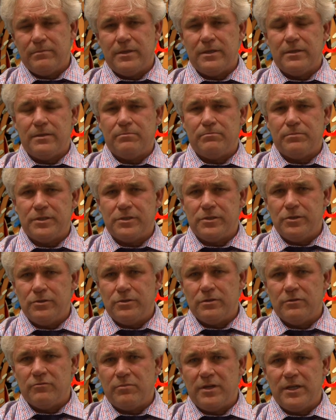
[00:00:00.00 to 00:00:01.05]
the pursuit
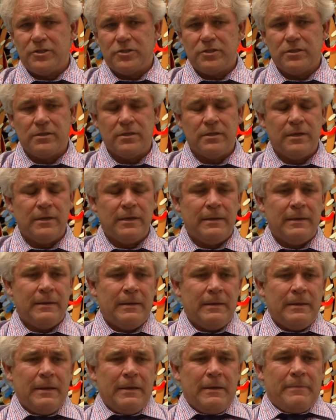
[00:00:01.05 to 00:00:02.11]
of pleasure?
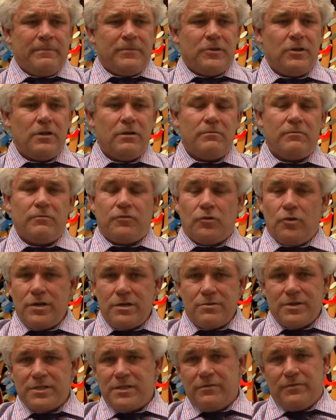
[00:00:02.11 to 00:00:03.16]
You know, Freud
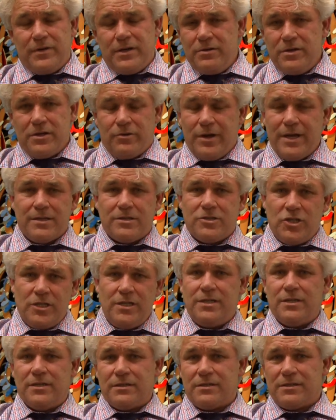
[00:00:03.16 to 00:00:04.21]
was a very great
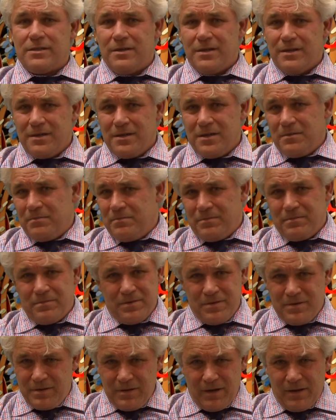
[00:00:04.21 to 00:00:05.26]
genius. Um,
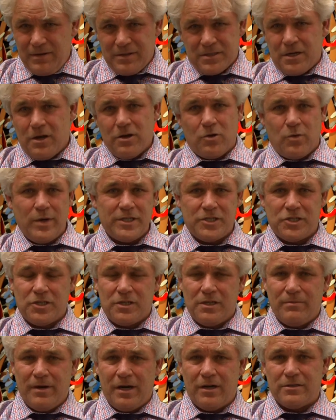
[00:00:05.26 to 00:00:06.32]
uh, there's no question
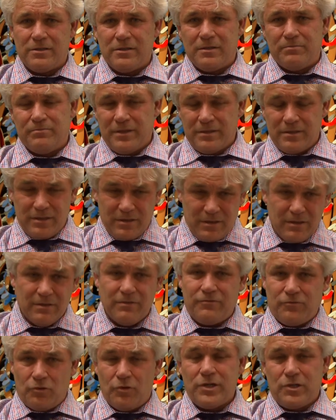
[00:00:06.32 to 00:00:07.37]
about it. But you know,
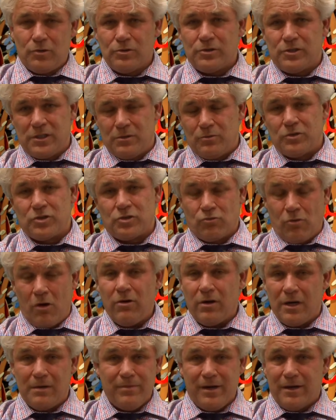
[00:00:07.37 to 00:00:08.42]
Freud also was
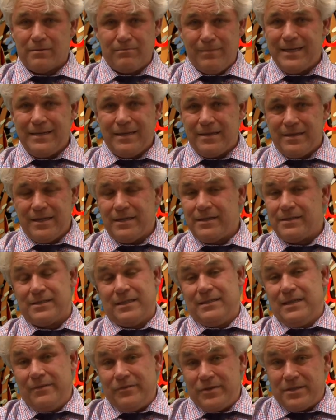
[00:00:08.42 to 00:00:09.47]
wrong about many things.
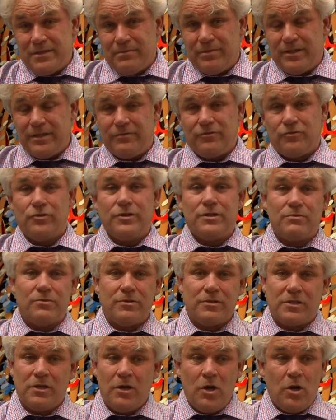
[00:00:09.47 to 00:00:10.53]
Inevitably, Freud
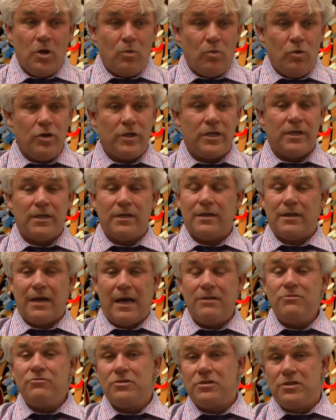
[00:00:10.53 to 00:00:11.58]
was working a
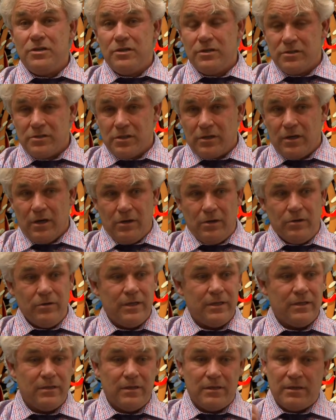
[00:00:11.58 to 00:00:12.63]
hundred years ago
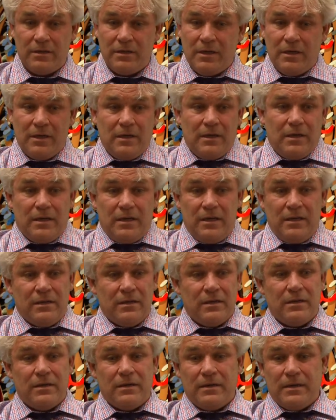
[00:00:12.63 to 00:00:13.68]
in uh, in
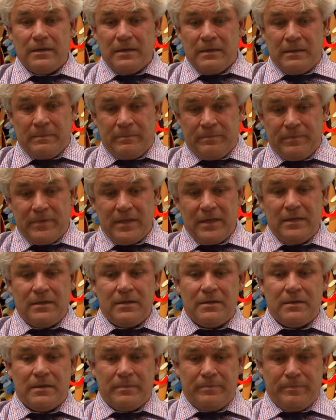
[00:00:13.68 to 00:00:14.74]
a, um, in
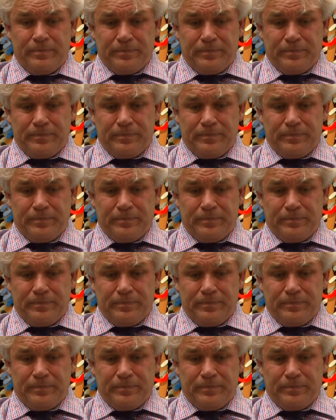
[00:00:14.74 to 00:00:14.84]
a